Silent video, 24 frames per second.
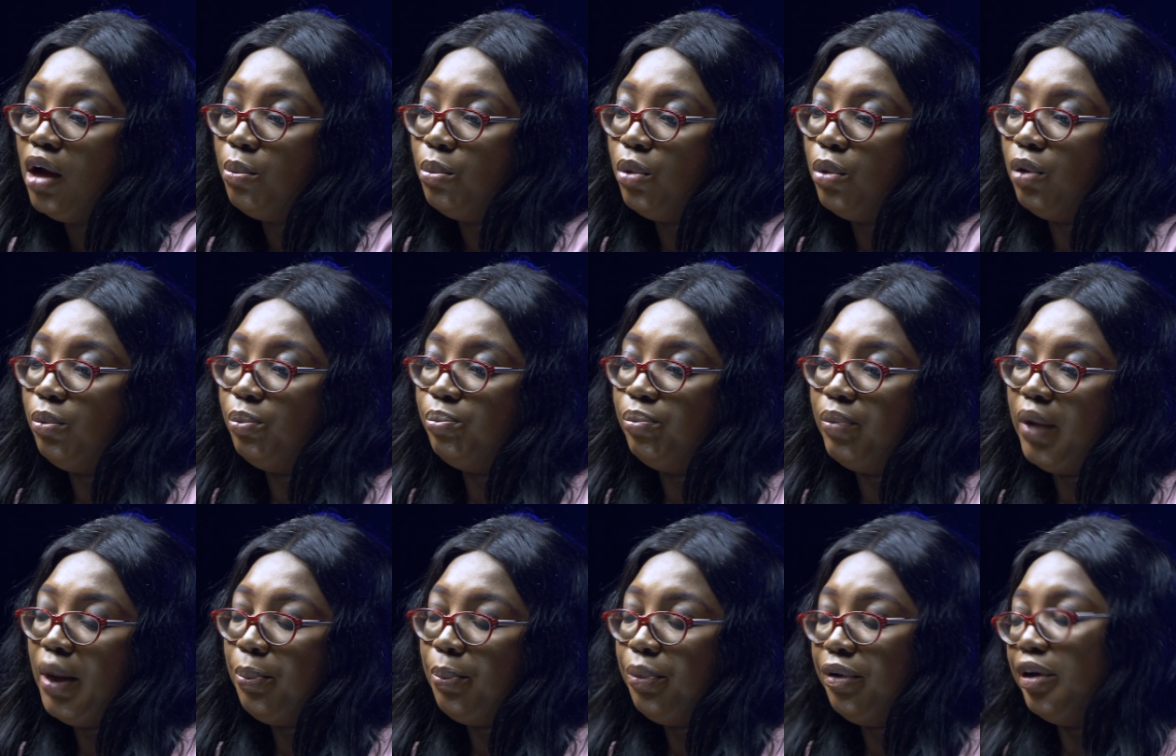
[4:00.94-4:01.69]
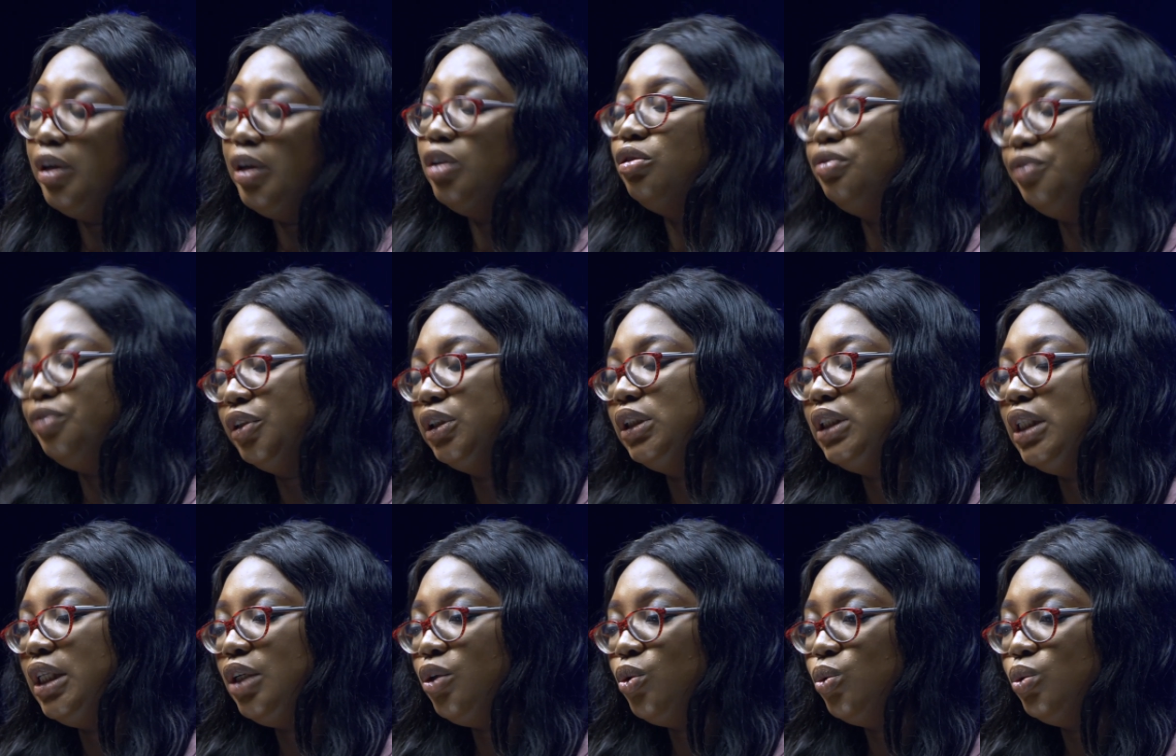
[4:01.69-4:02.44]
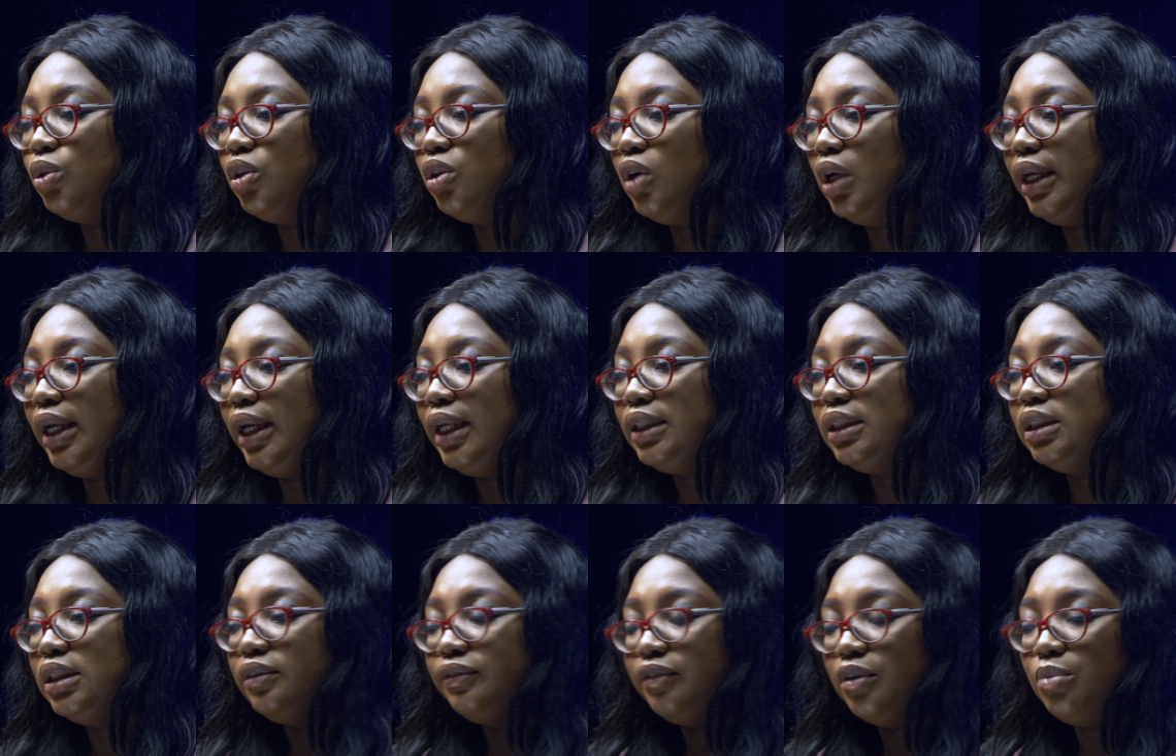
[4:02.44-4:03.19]
but my parents obviously could not
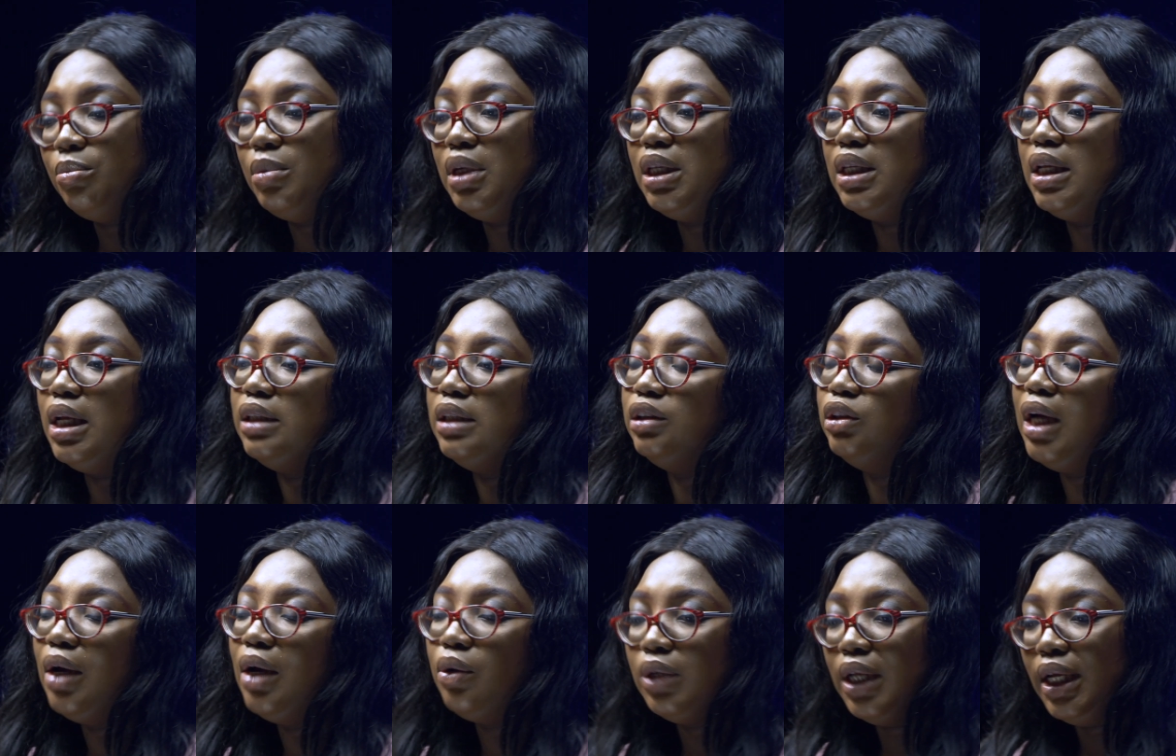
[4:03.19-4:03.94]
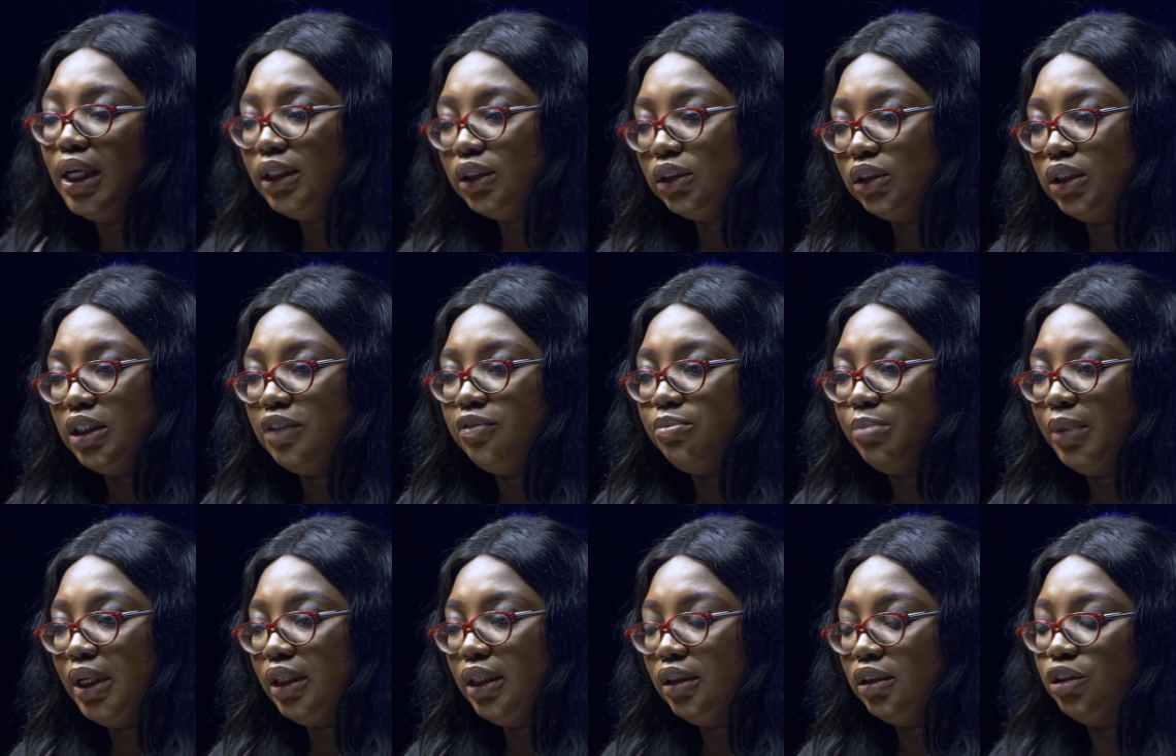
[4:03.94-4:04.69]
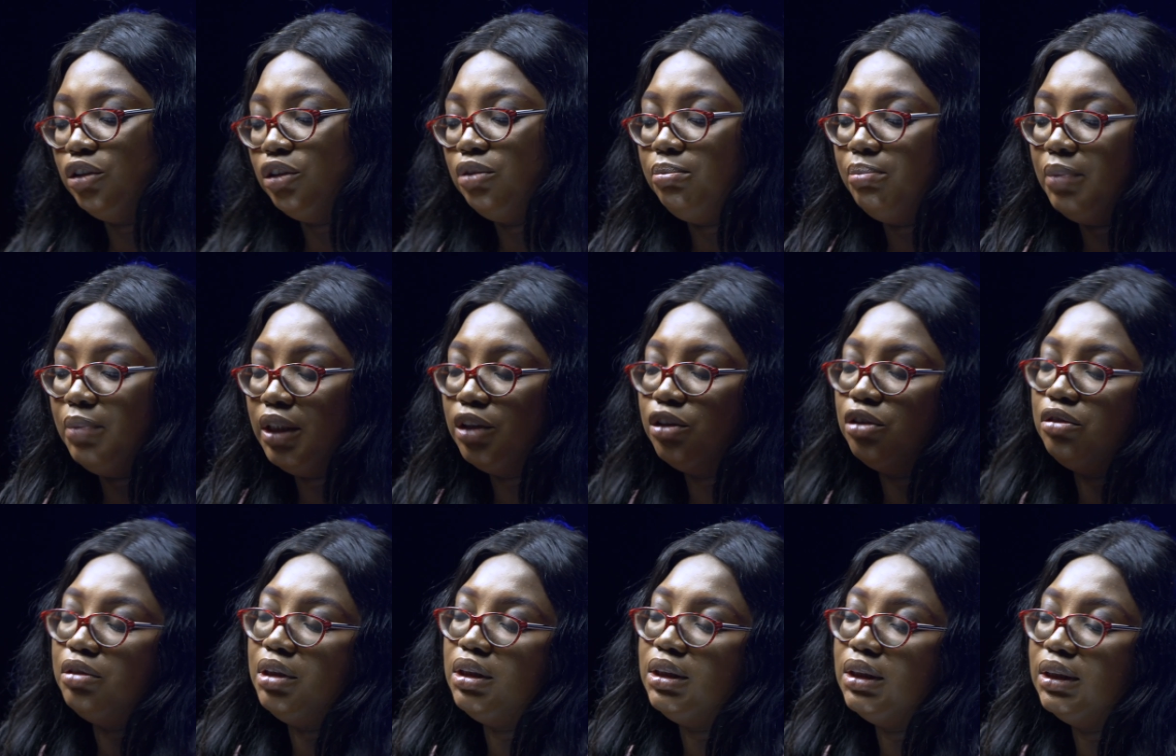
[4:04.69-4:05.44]
get it for me then. So I would like to give my, my
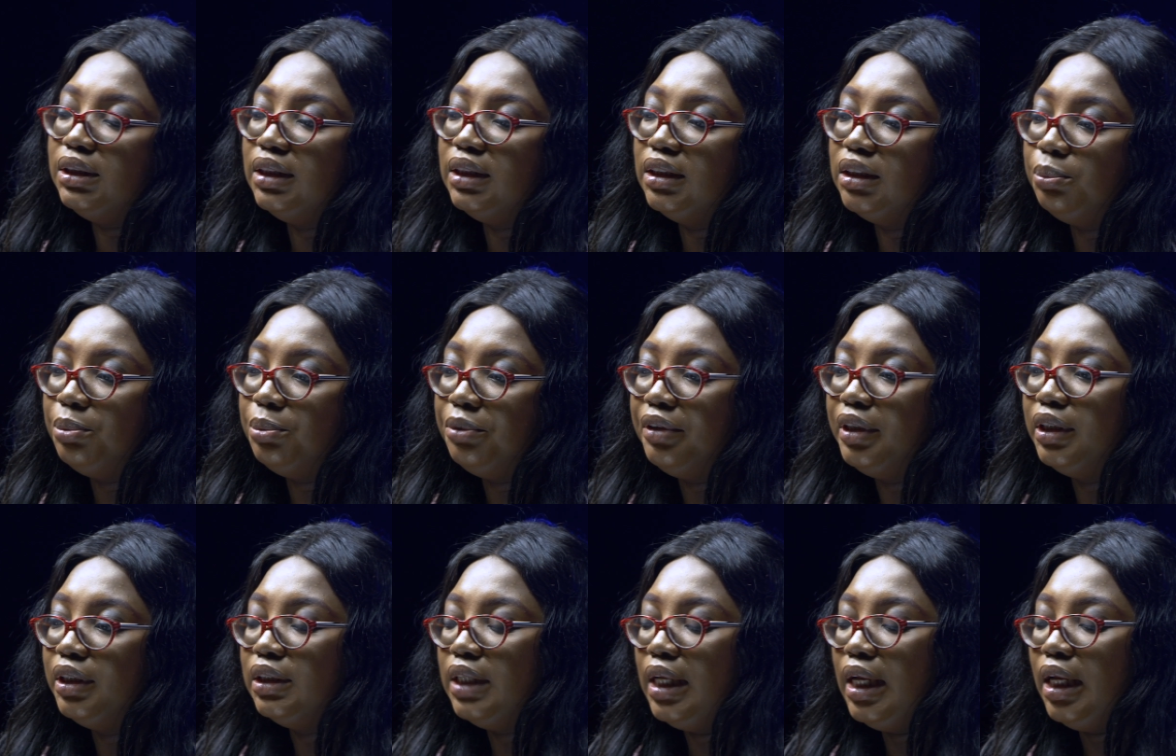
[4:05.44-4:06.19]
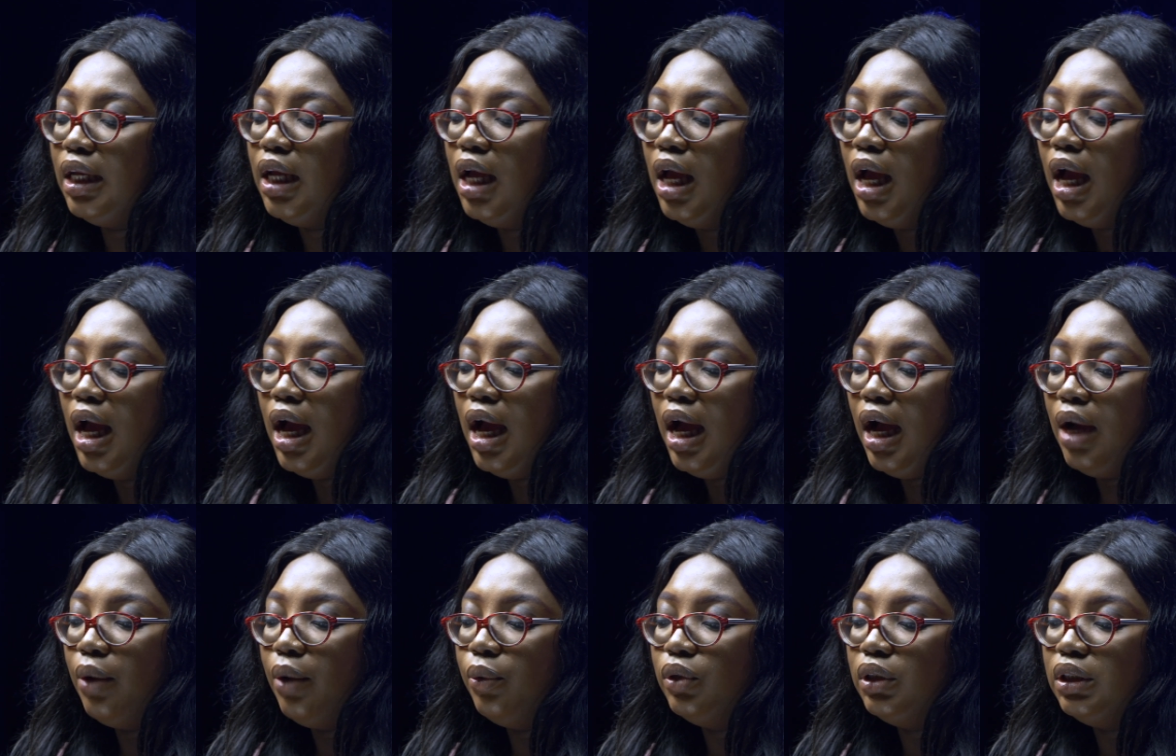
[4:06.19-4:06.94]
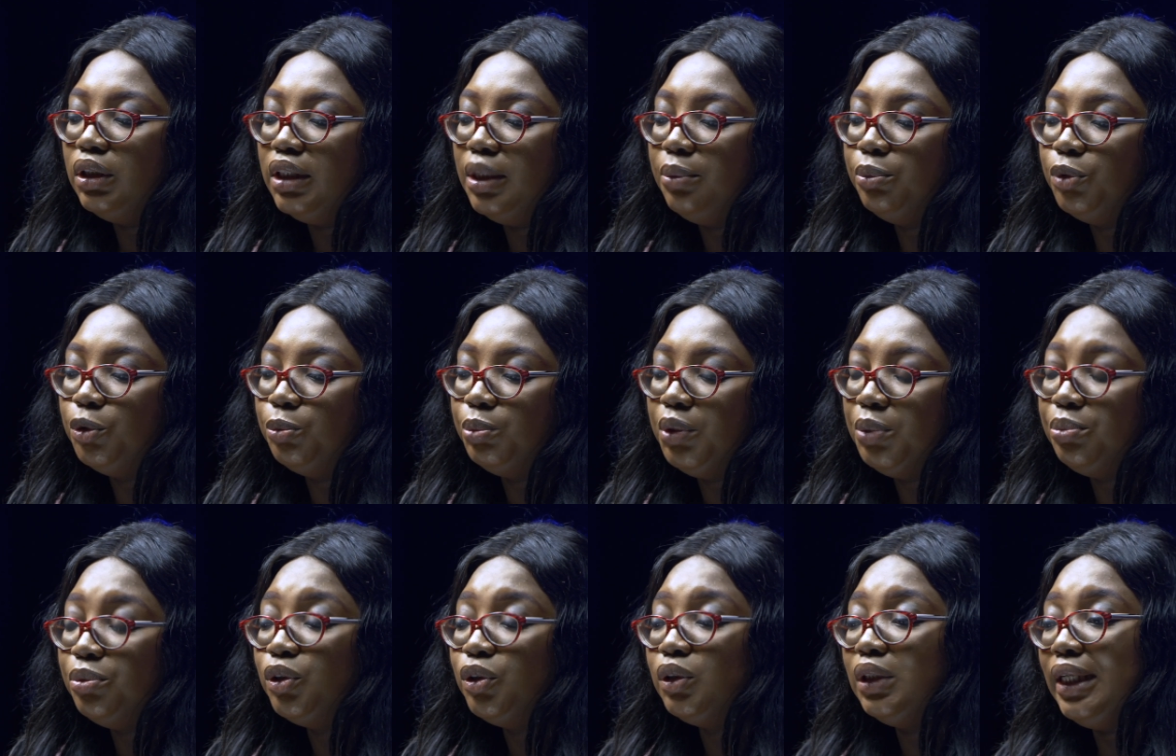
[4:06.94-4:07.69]
children this experience. Like I want them to be
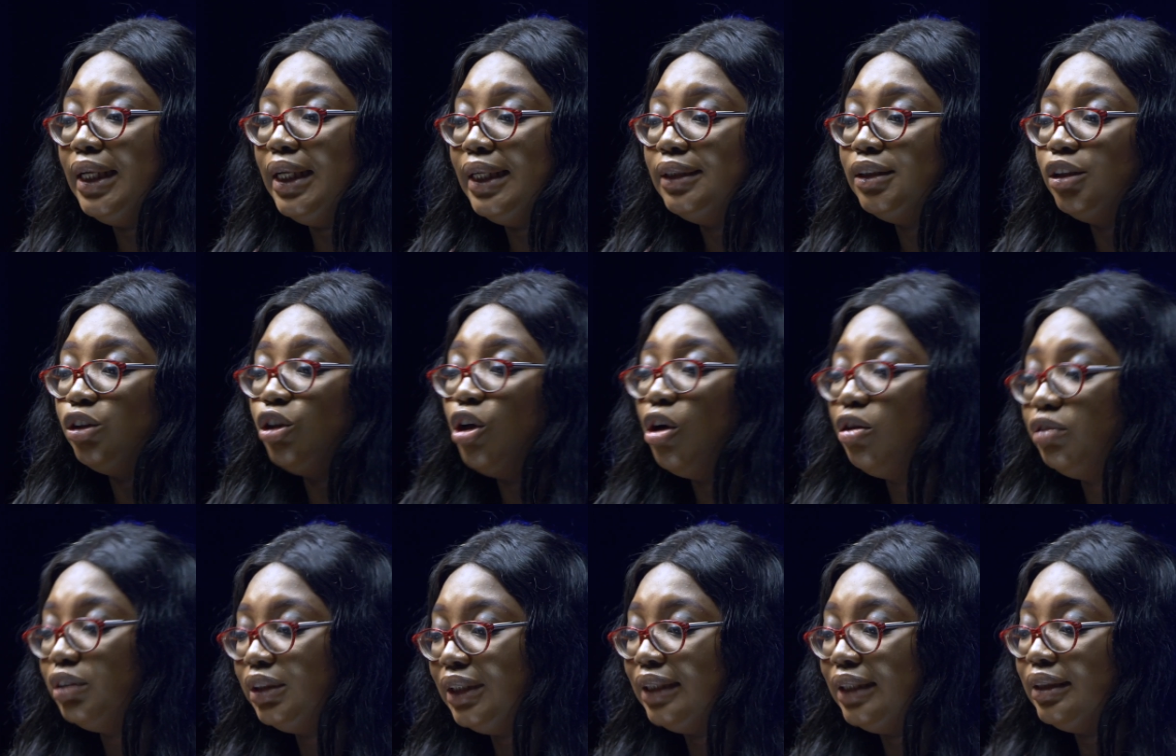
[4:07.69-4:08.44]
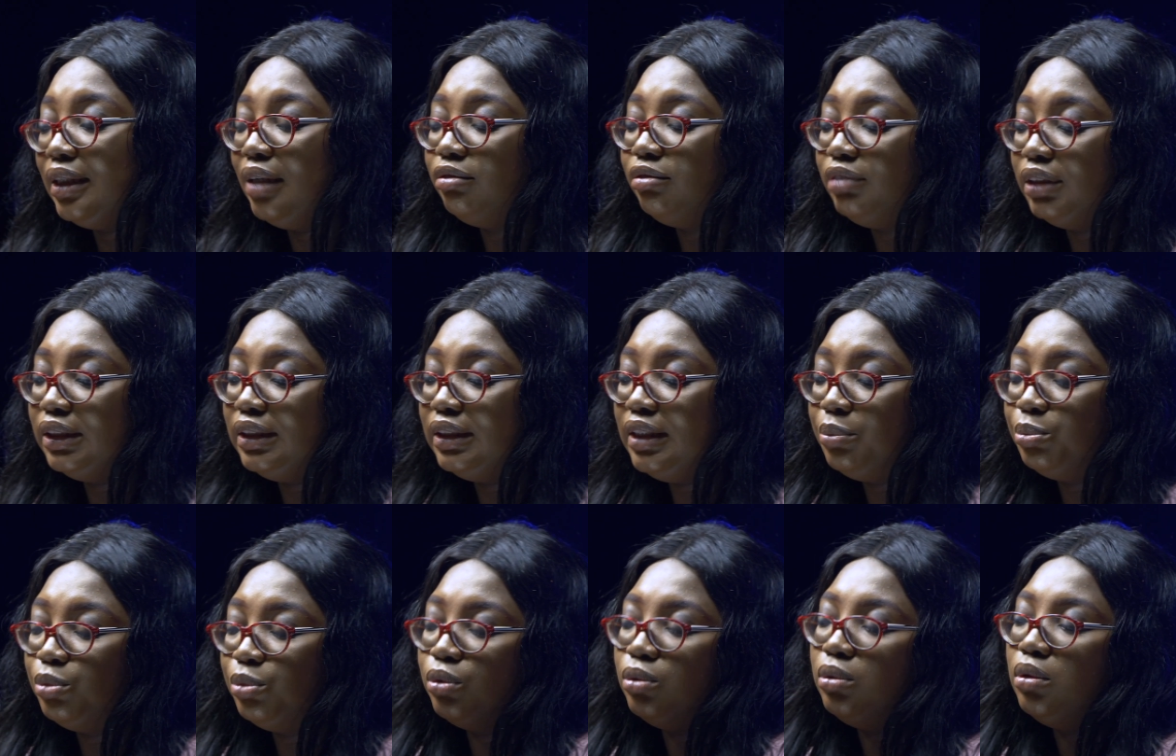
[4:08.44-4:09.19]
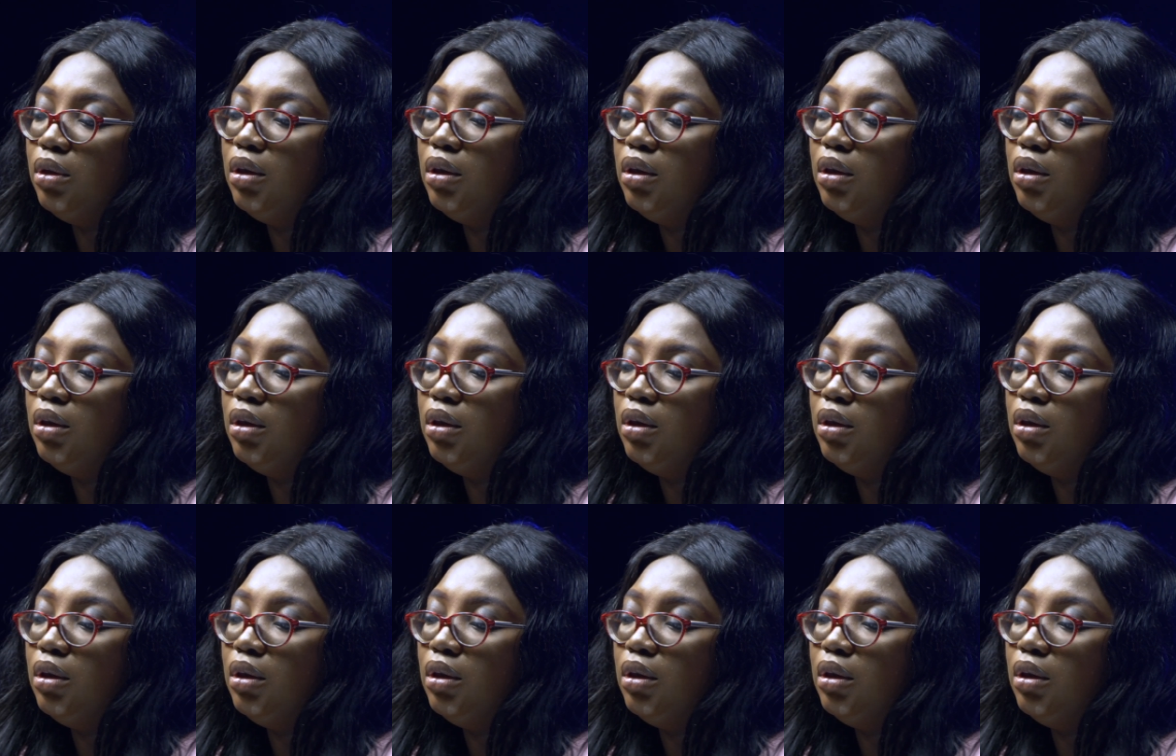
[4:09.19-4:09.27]
able to get stuff that are reasonable,